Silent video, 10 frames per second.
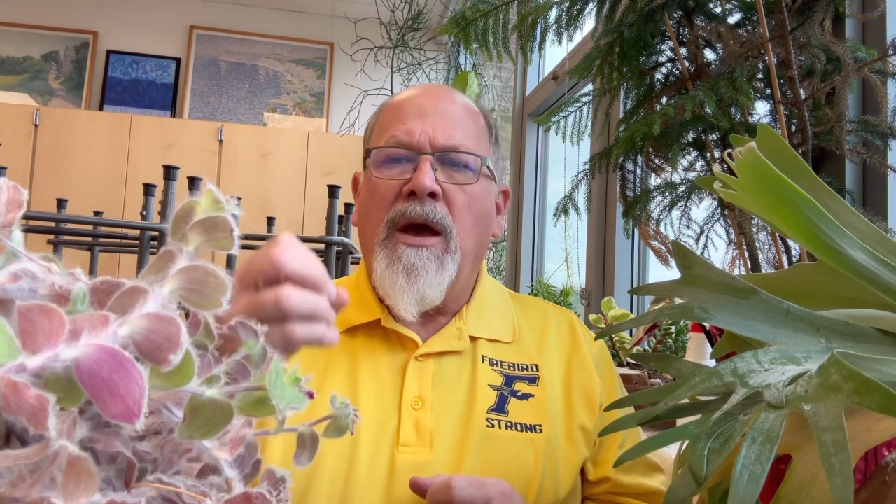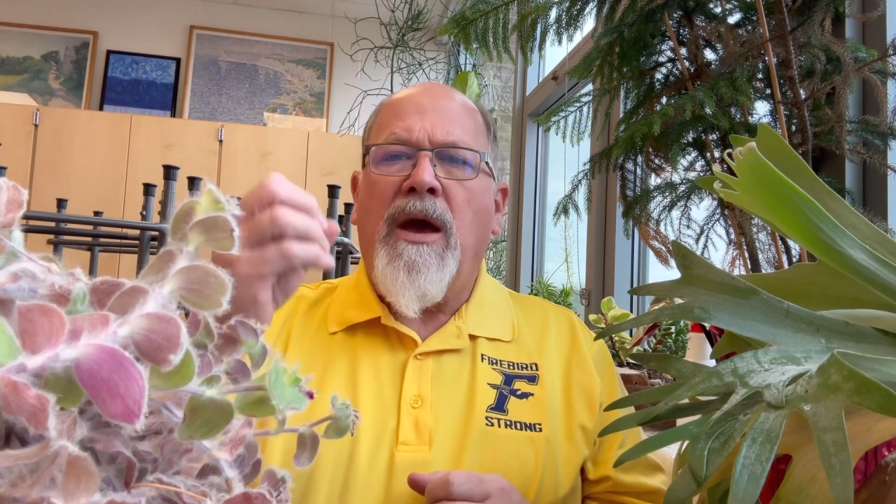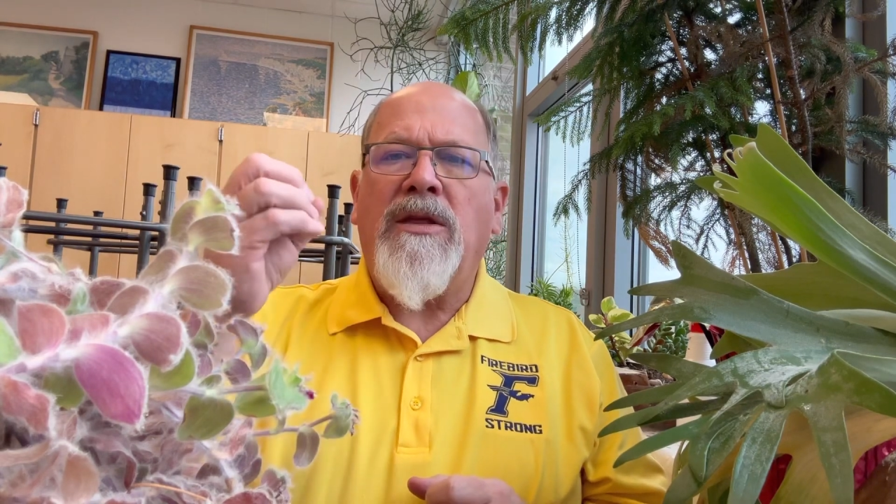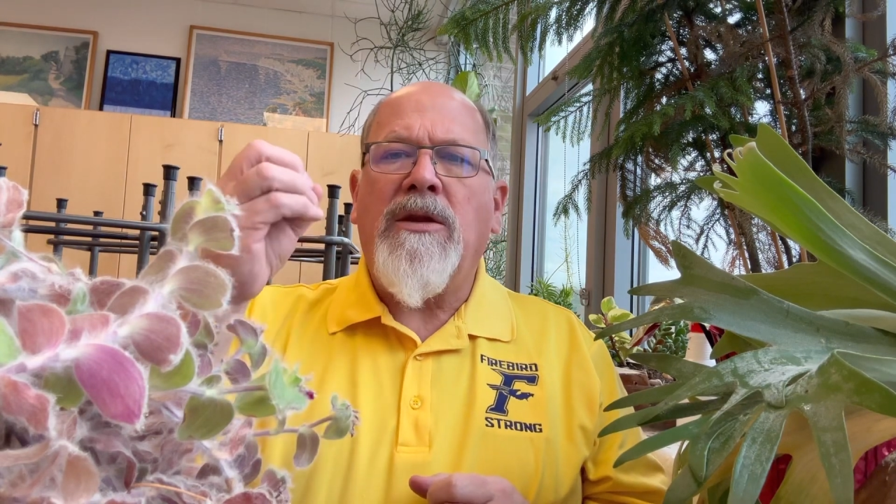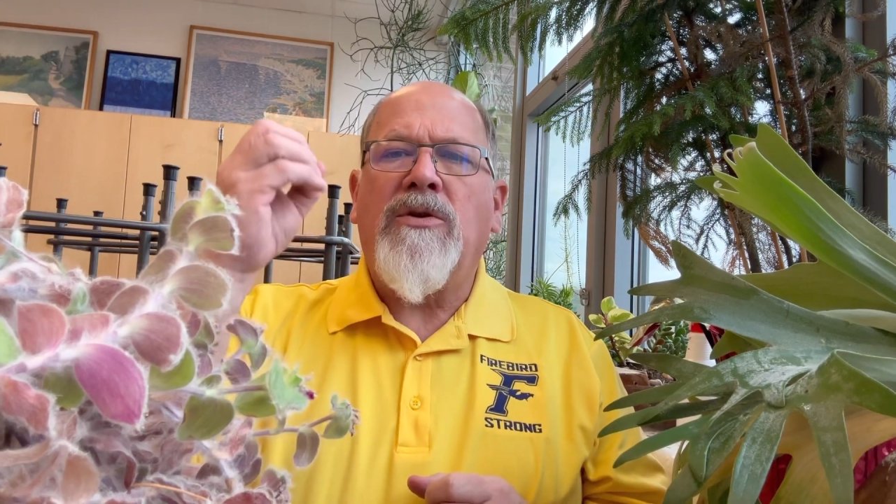
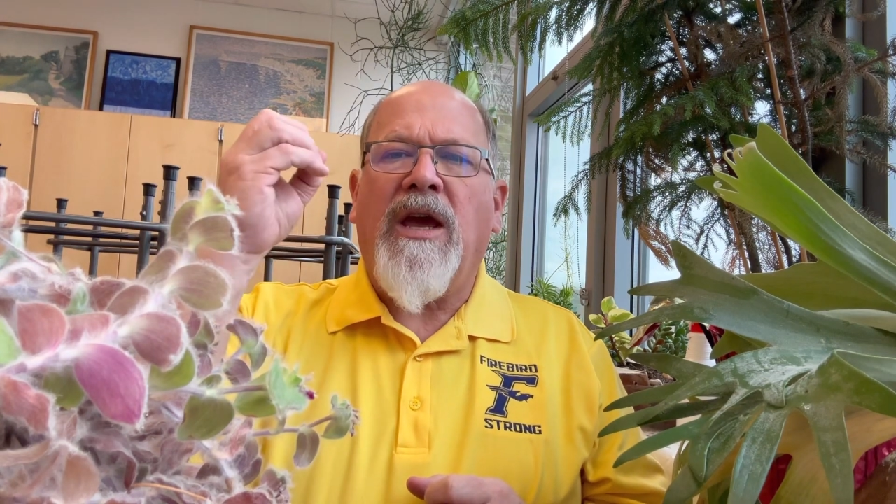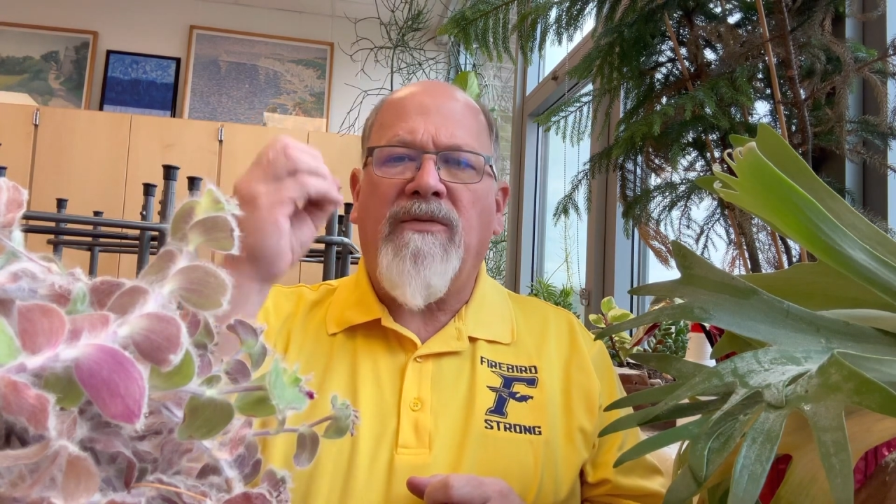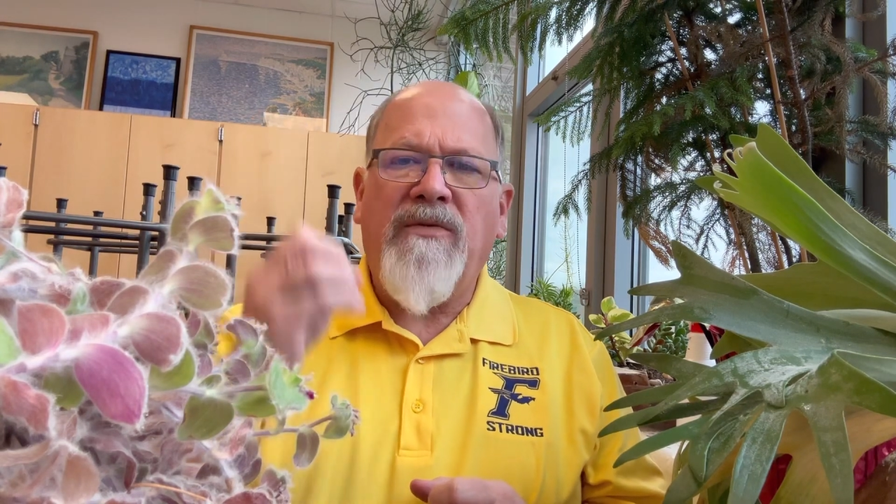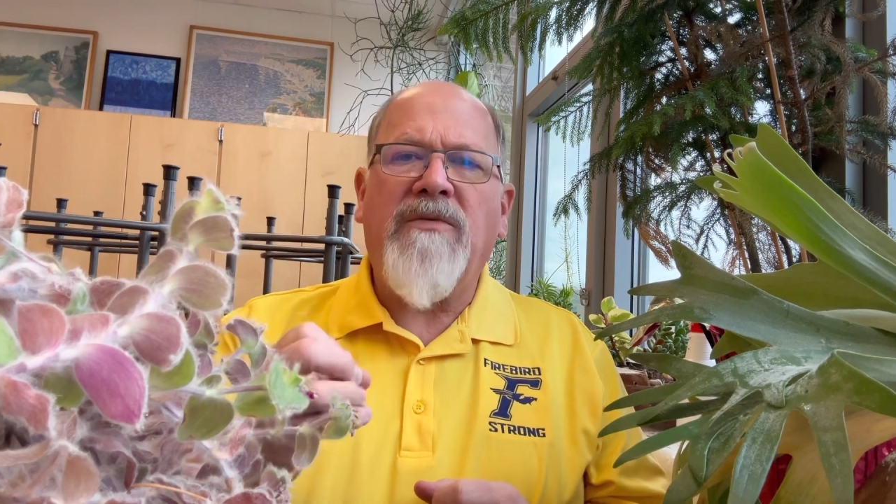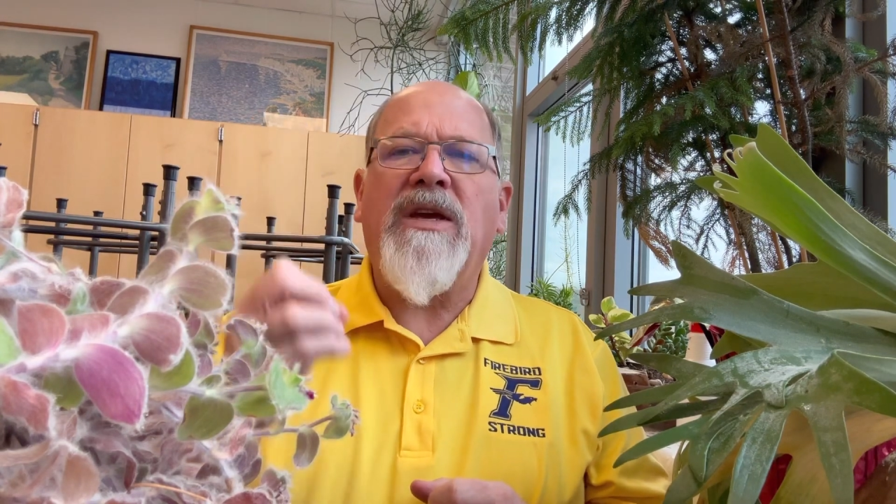and then you take
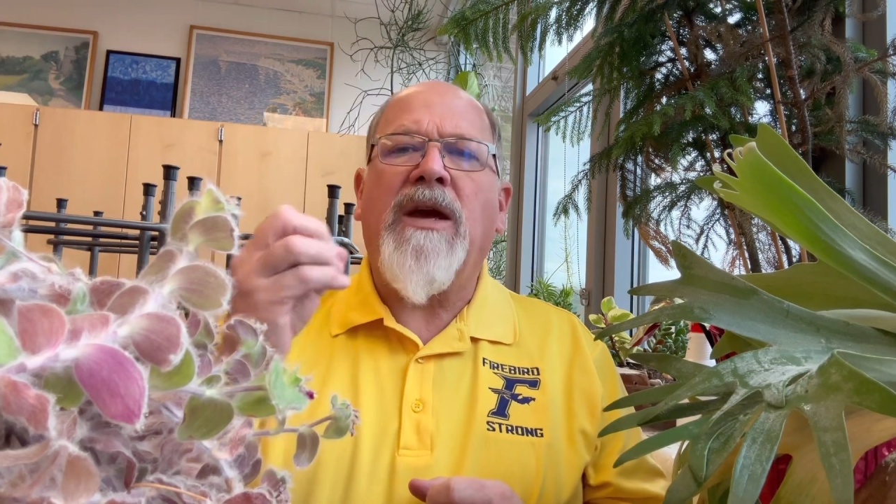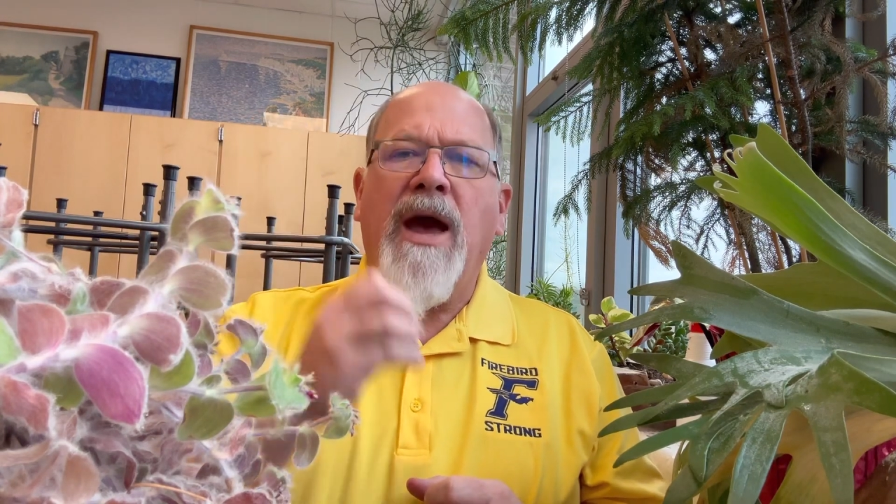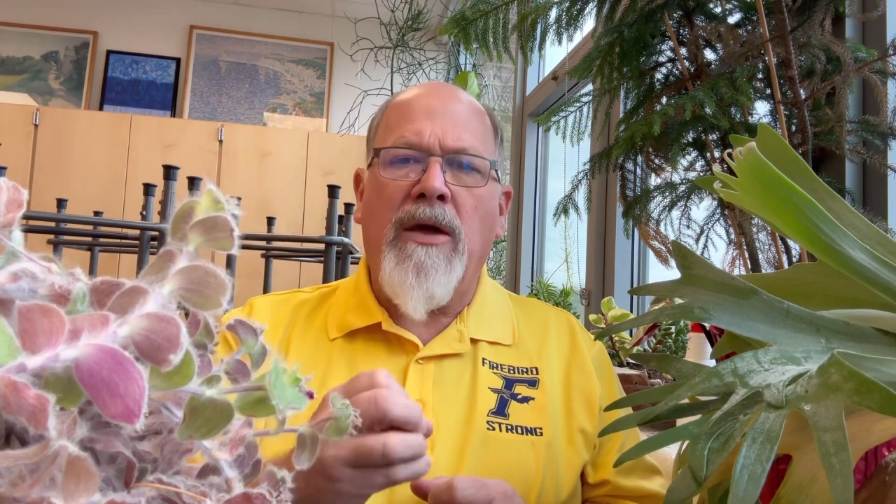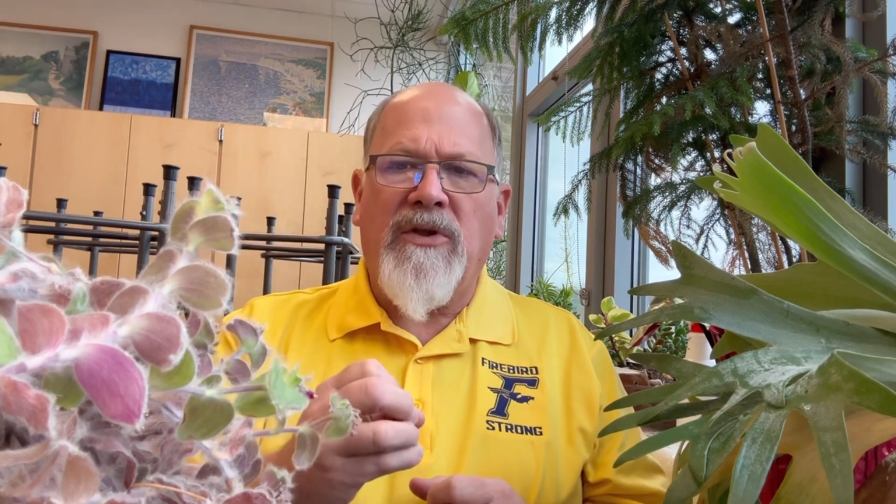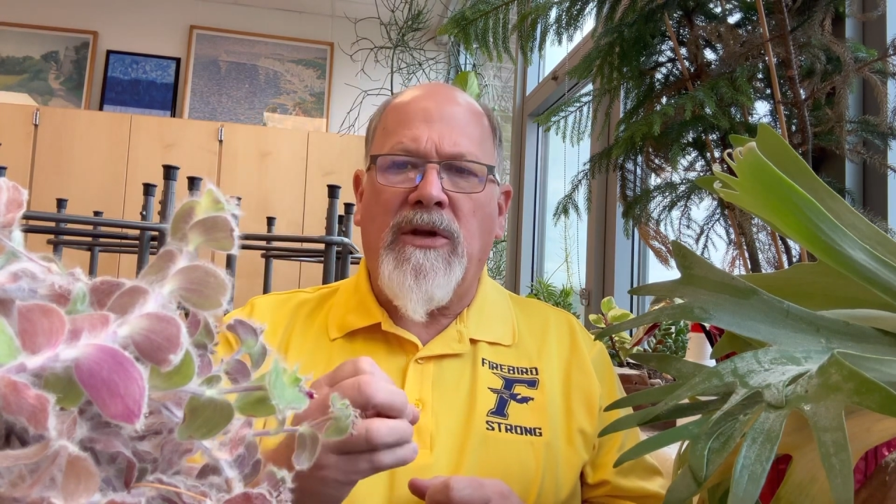50
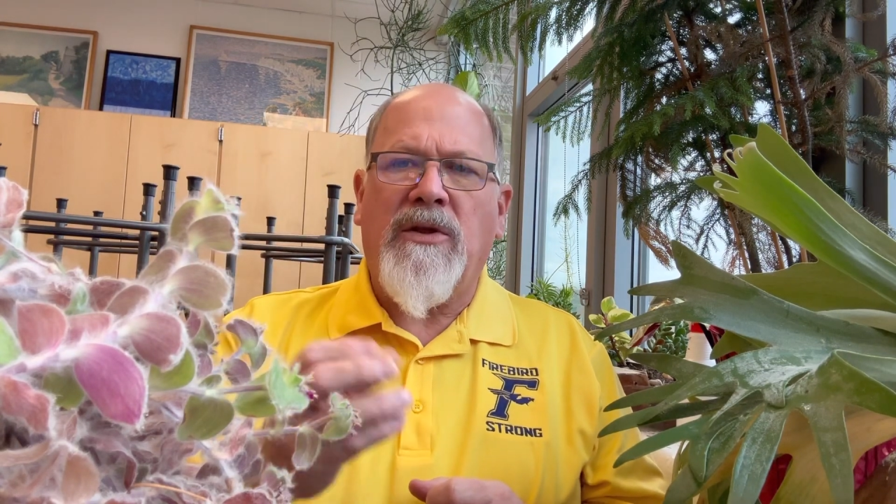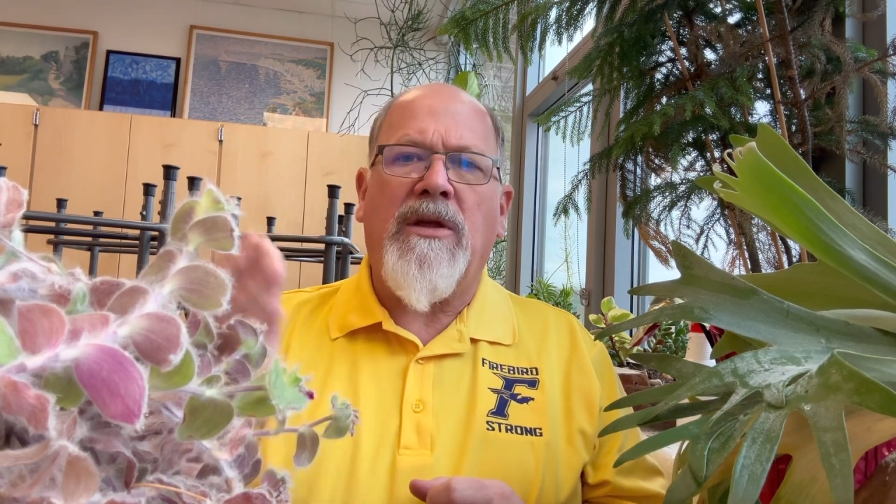ounces,